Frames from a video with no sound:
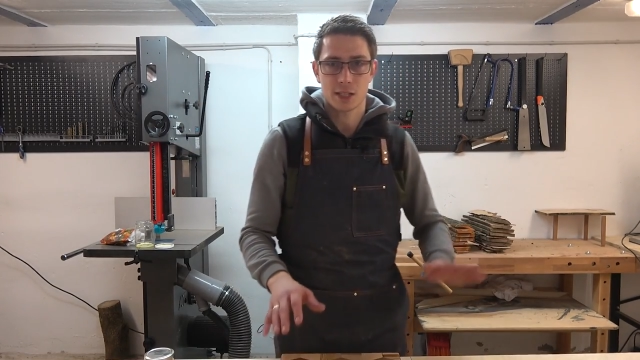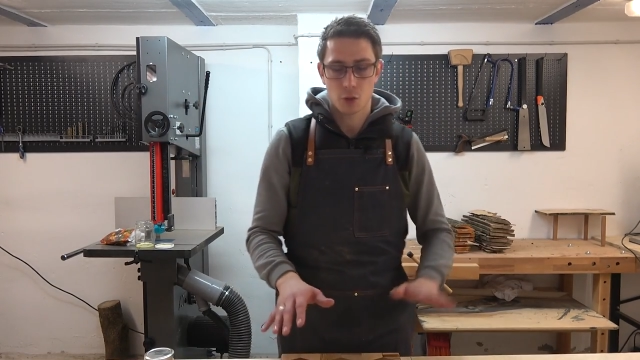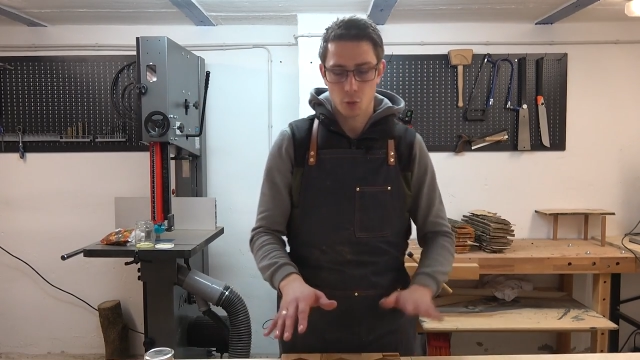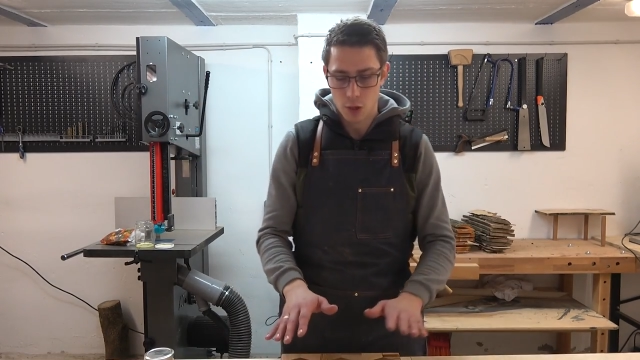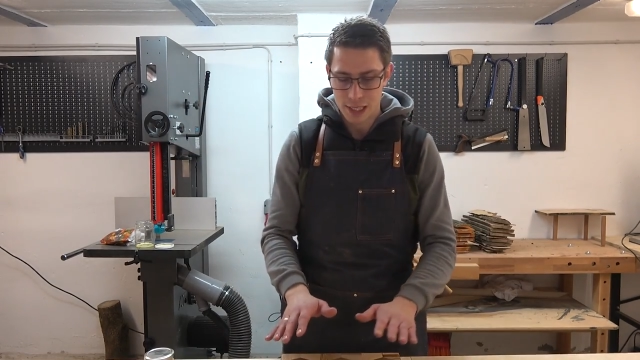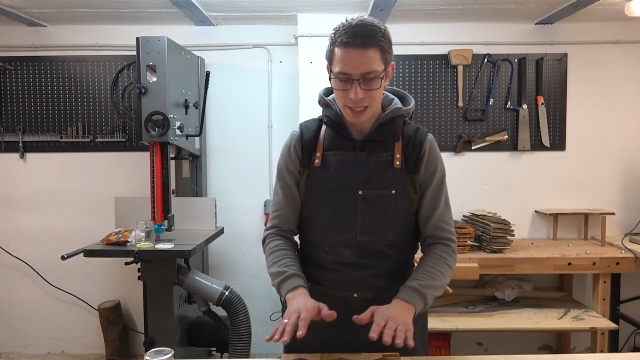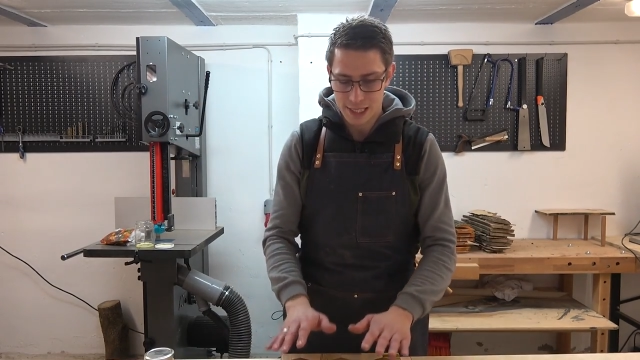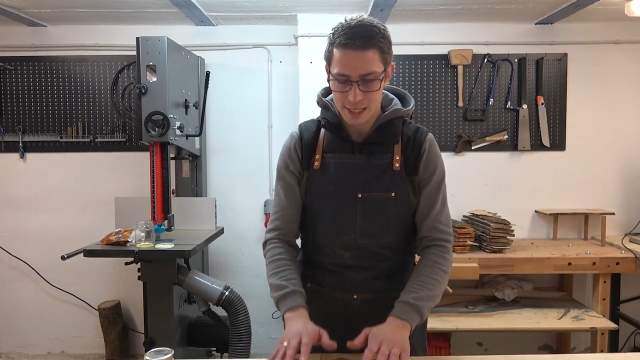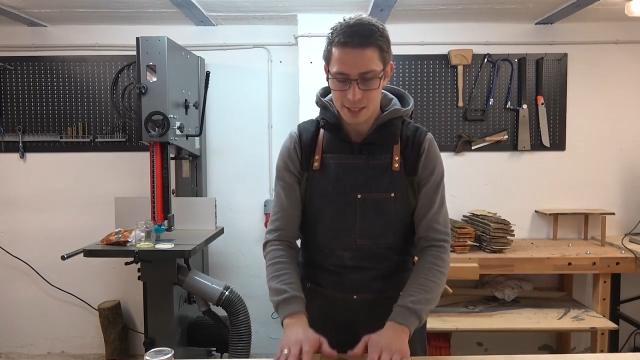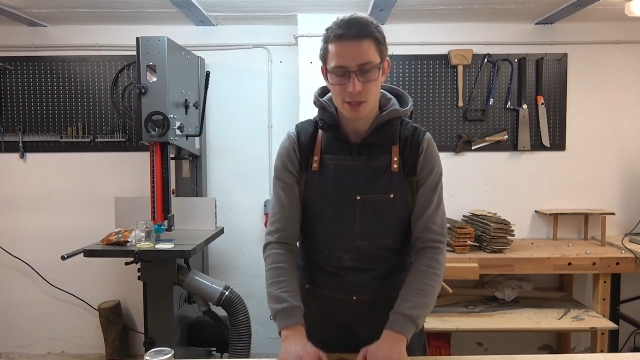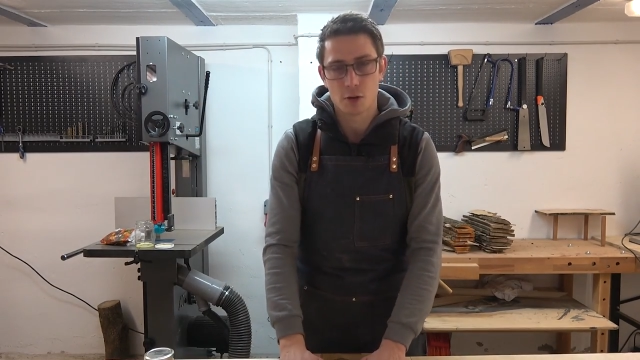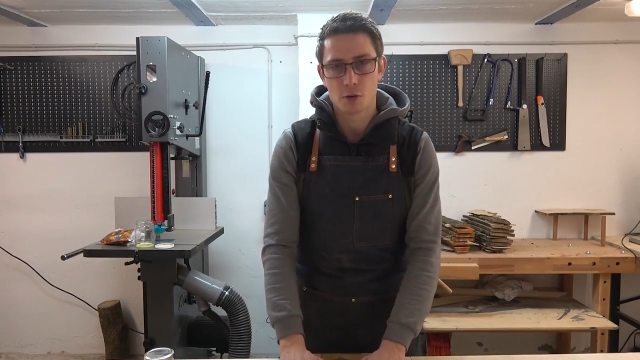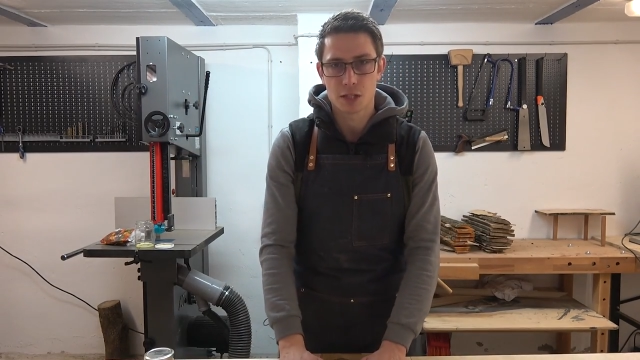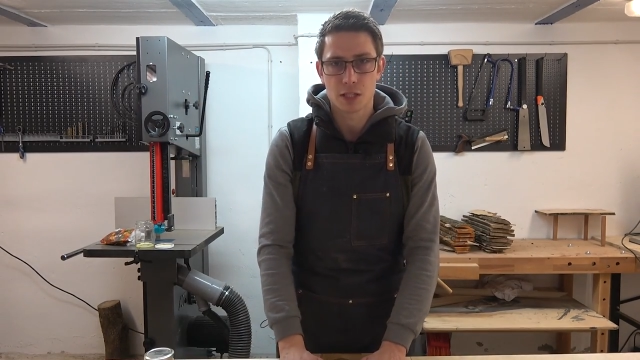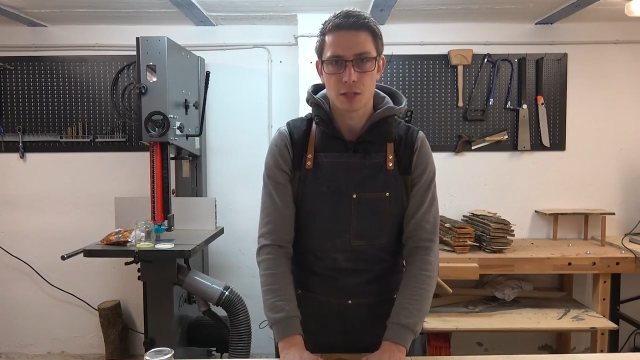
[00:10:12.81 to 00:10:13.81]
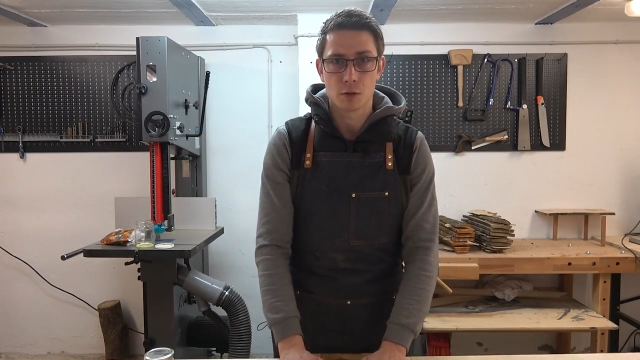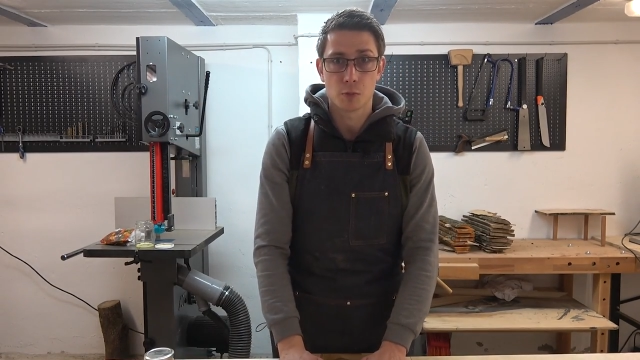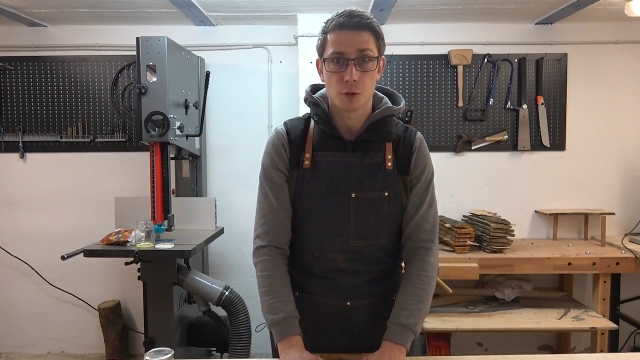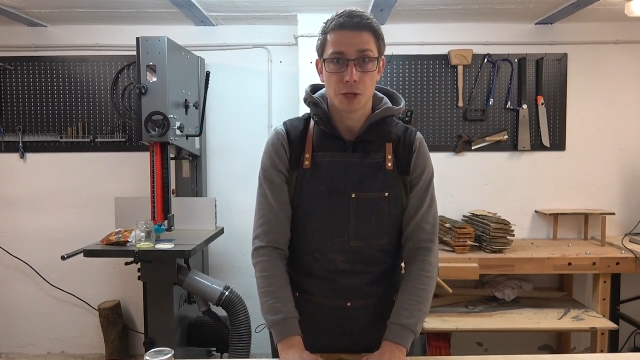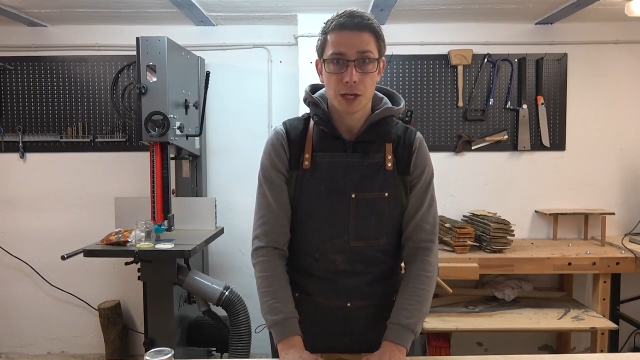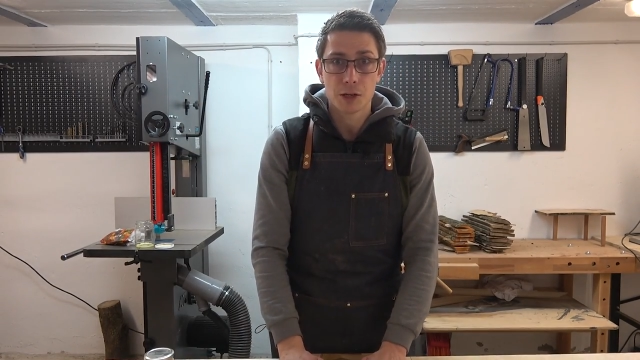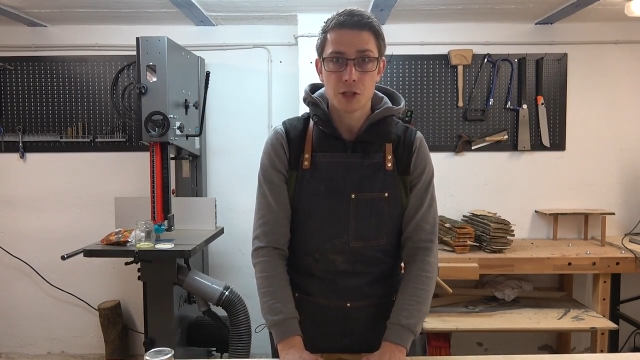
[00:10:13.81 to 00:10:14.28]
So once this goes into
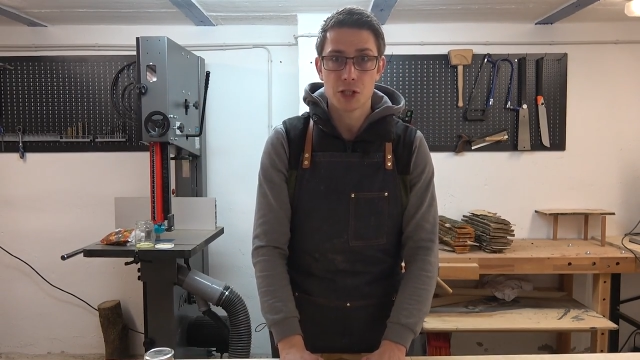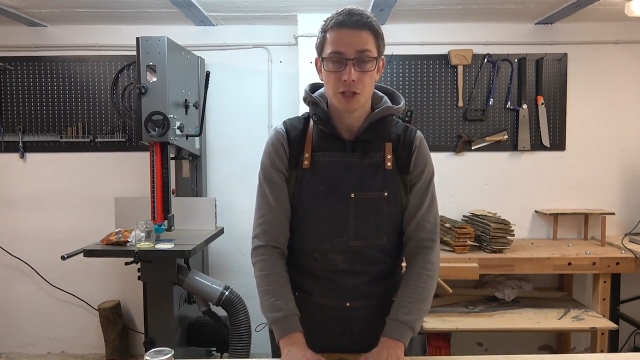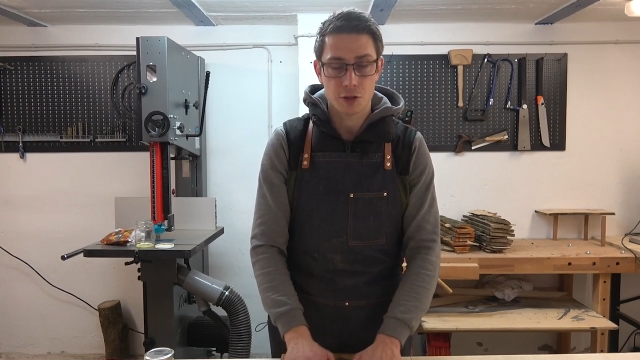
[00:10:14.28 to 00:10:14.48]
production,